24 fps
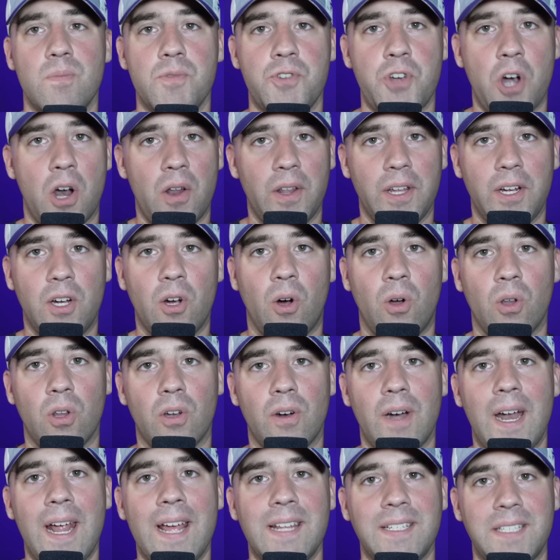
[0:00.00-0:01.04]
Charlie
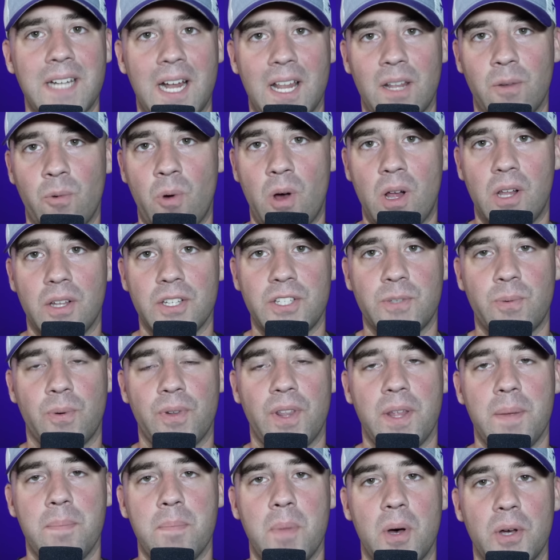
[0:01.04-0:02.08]
Kohler and Tylan Wallace
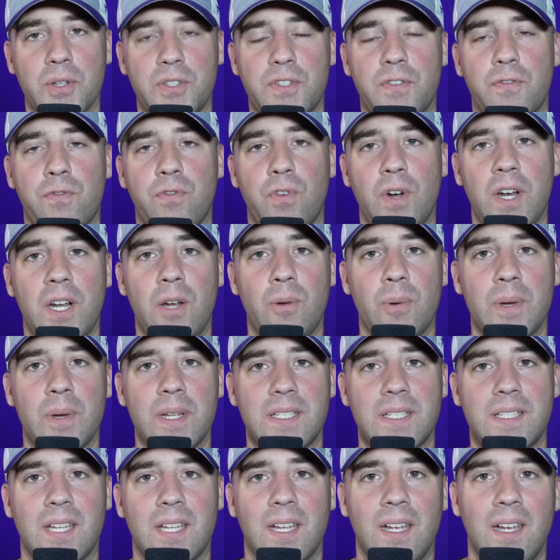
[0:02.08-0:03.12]
were the most
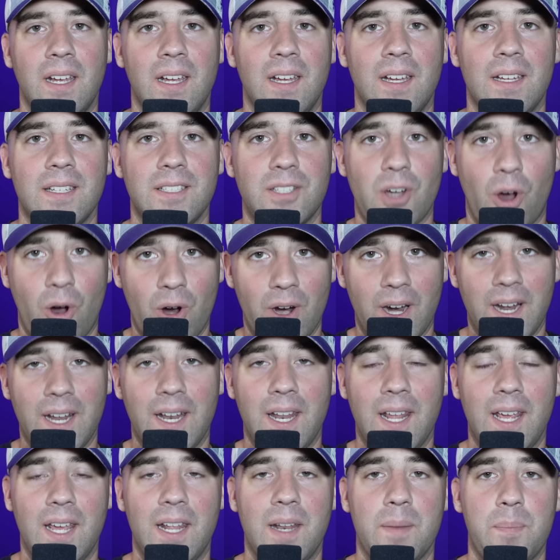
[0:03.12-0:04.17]
frequent
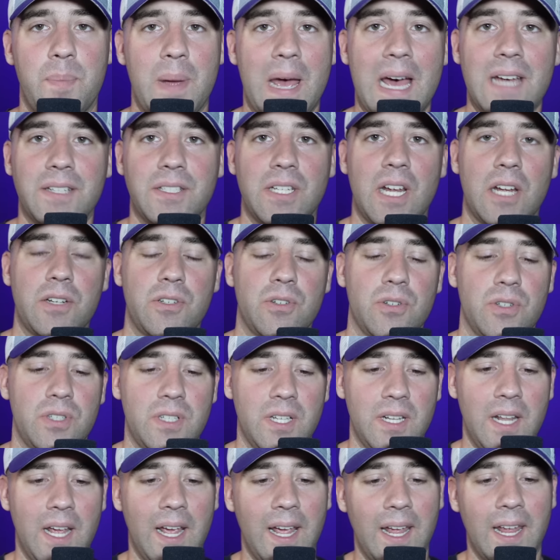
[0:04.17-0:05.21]
targeted pass catchers
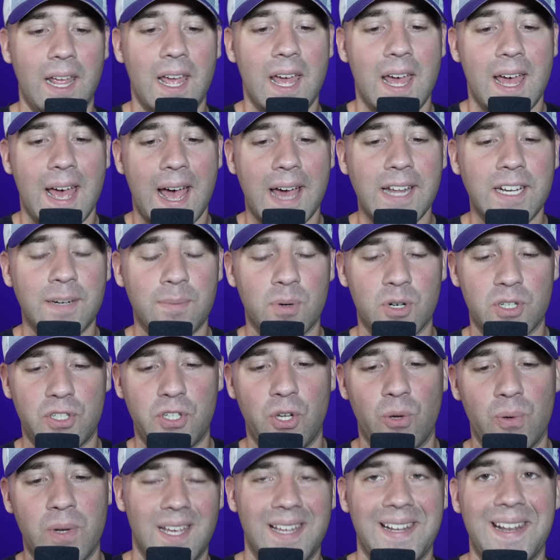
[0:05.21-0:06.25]
today. At number
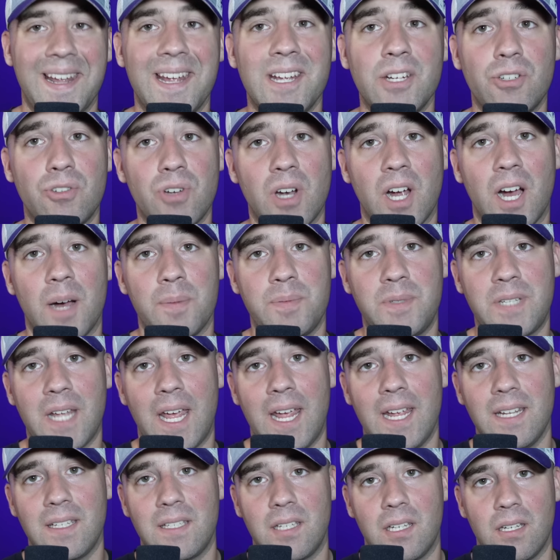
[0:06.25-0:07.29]
two, an injury
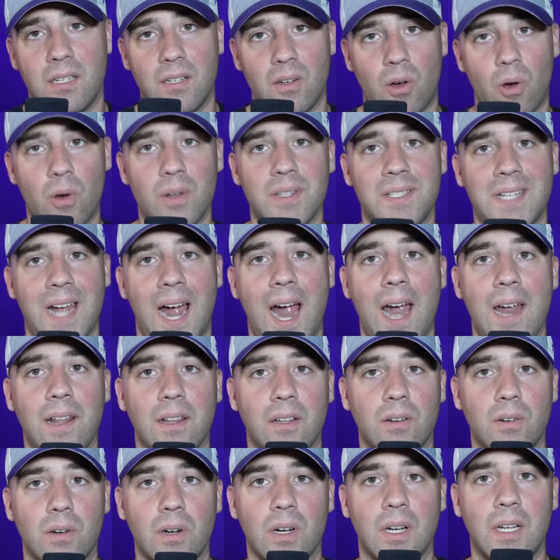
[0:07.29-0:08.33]
update on
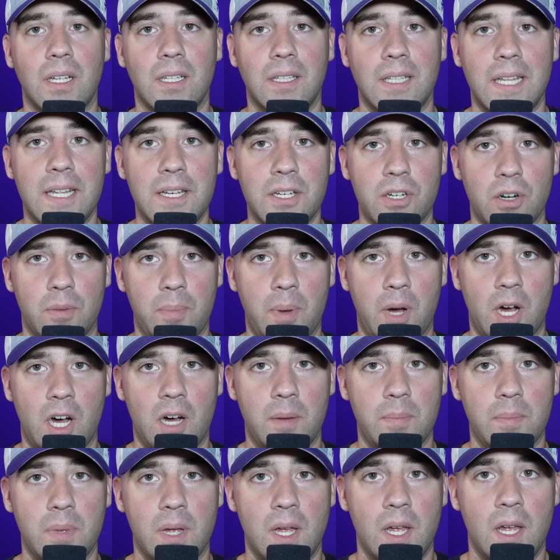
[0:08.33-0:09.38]
Tyler
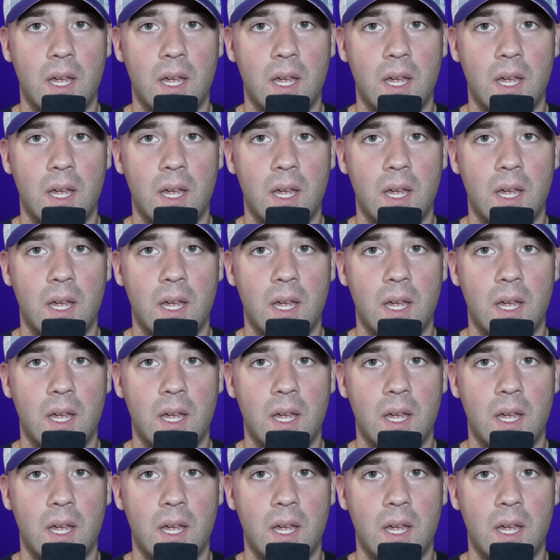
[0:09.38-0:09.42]
Linderbaum.